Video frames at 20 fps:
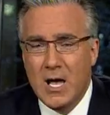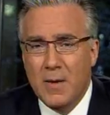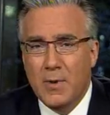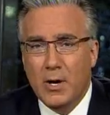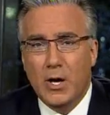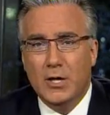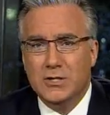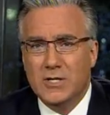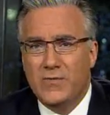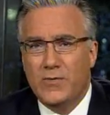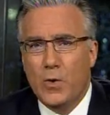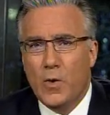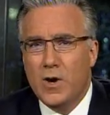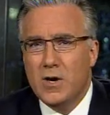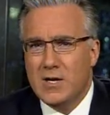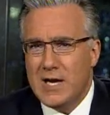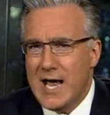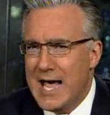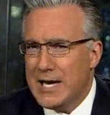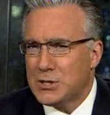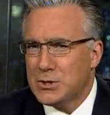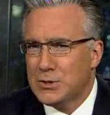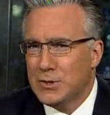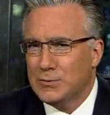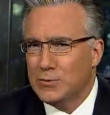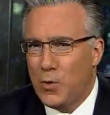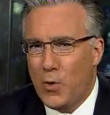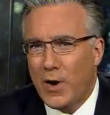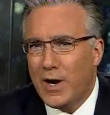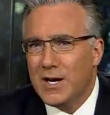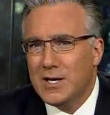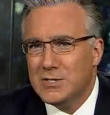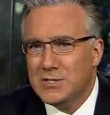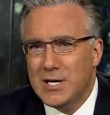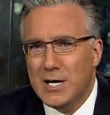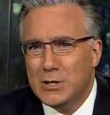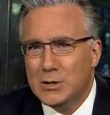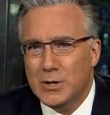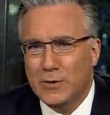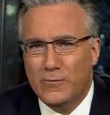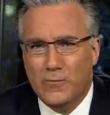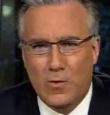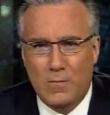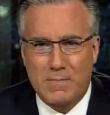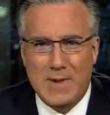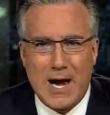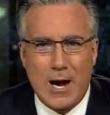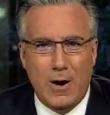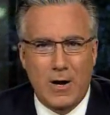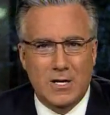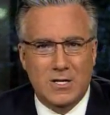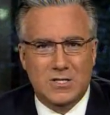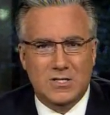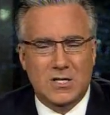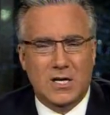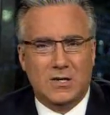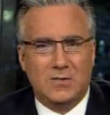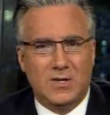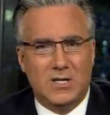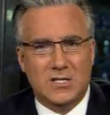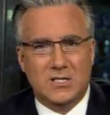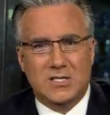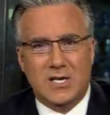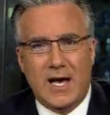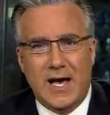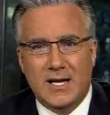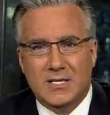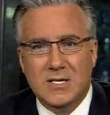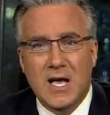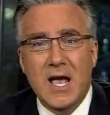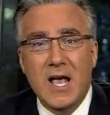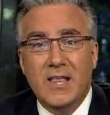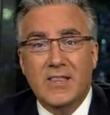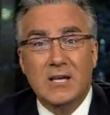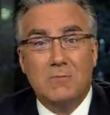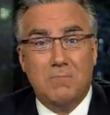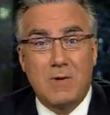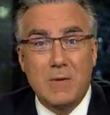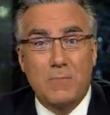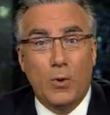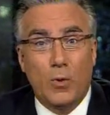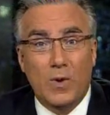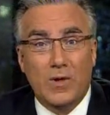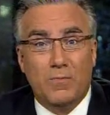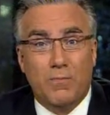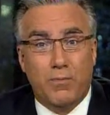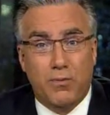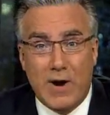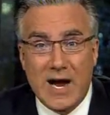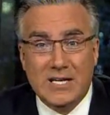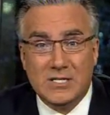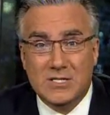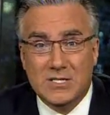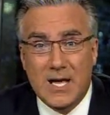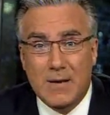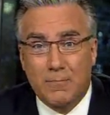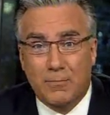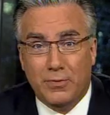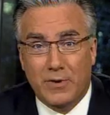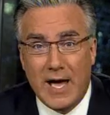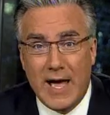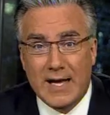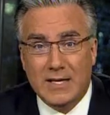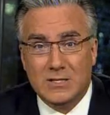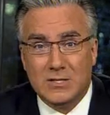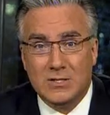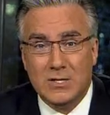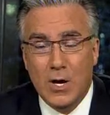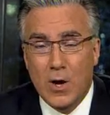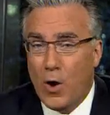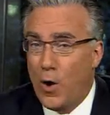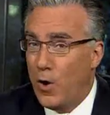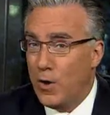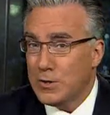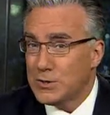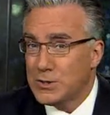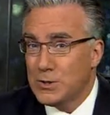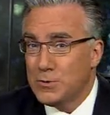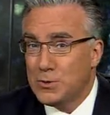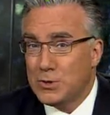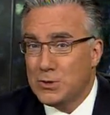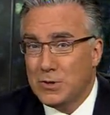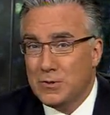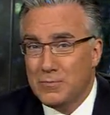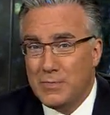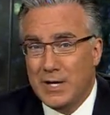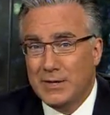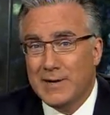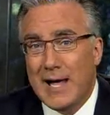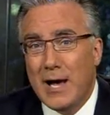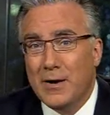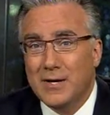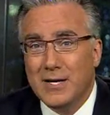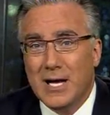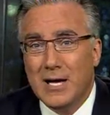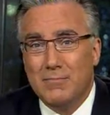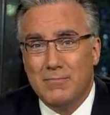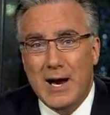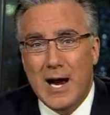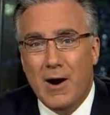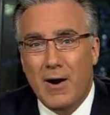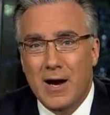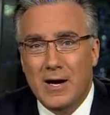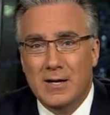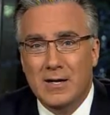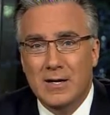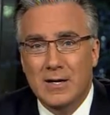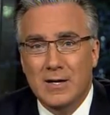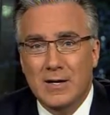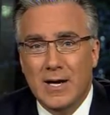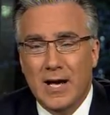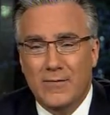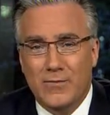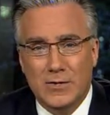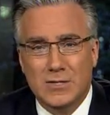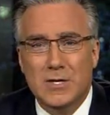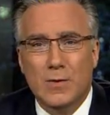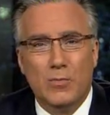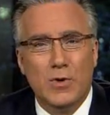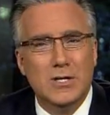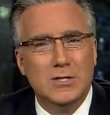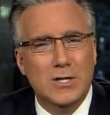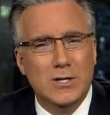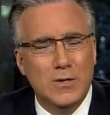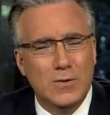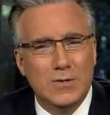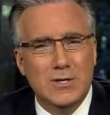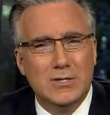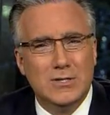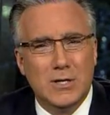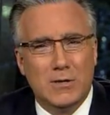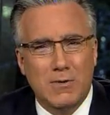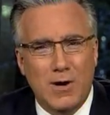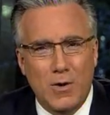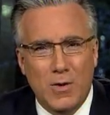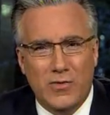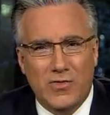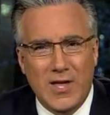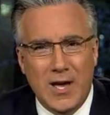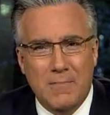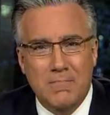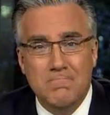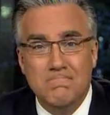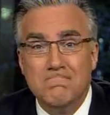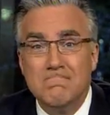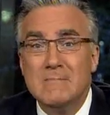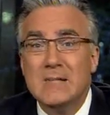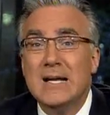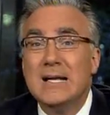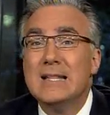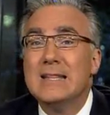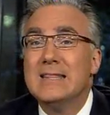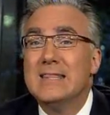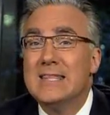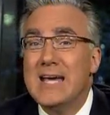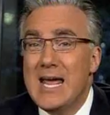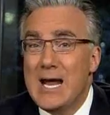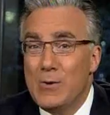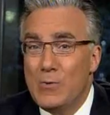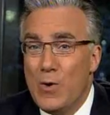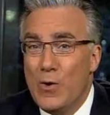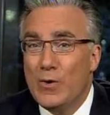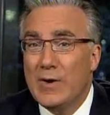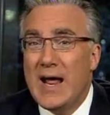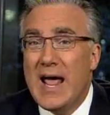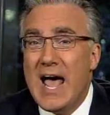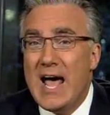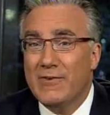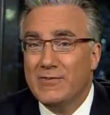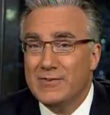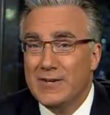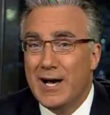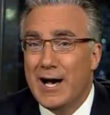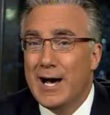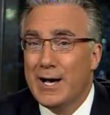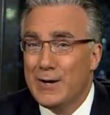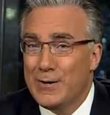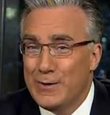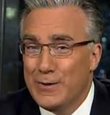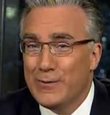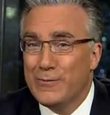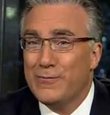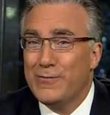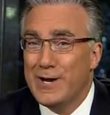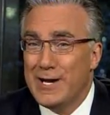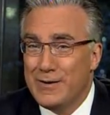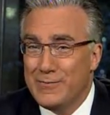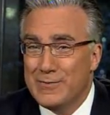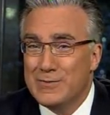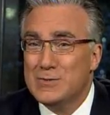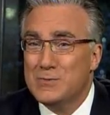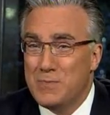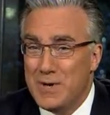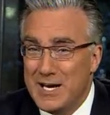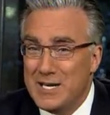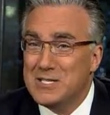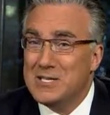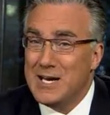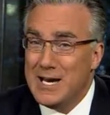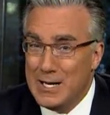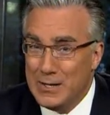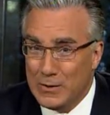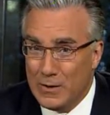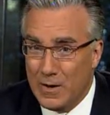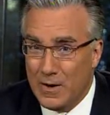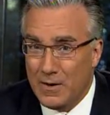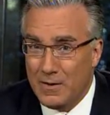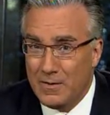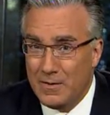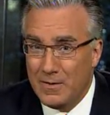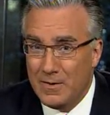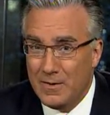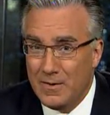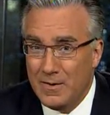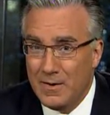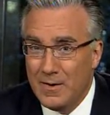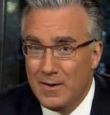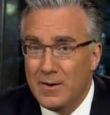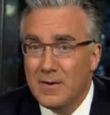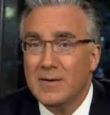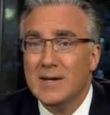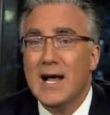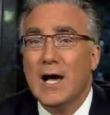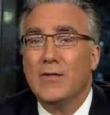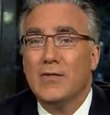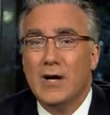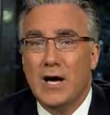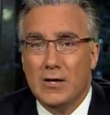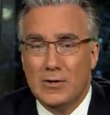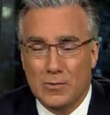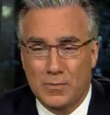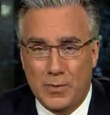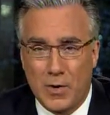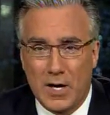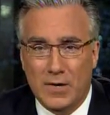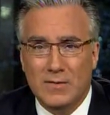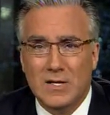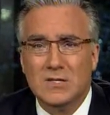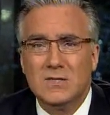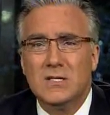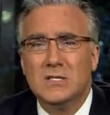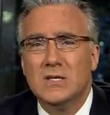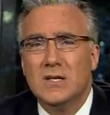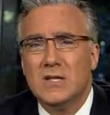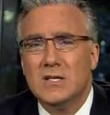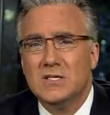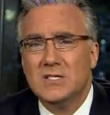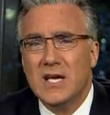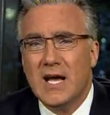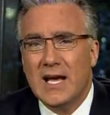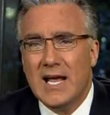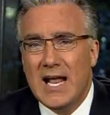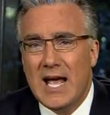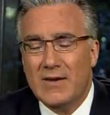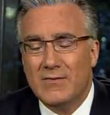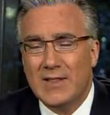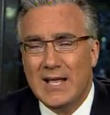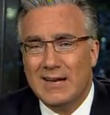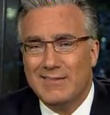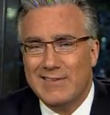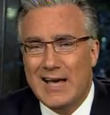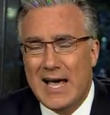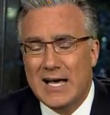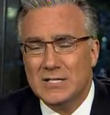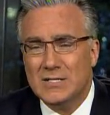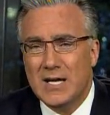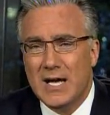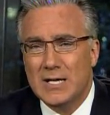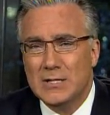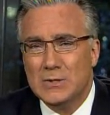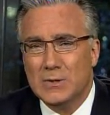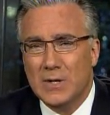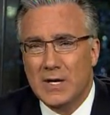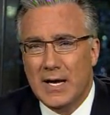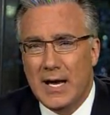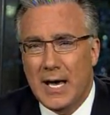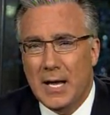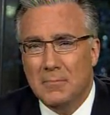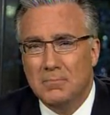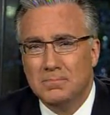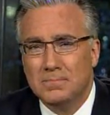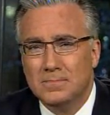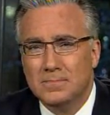Because if your National Organization for Marriage suddenly decides that people with breast implants also shouldn't be allowed to get married, and for some reason you disagree with them, they won't have to honor your freedom of speech either. Now, the other part. Let's listen to the second half of that last answer again.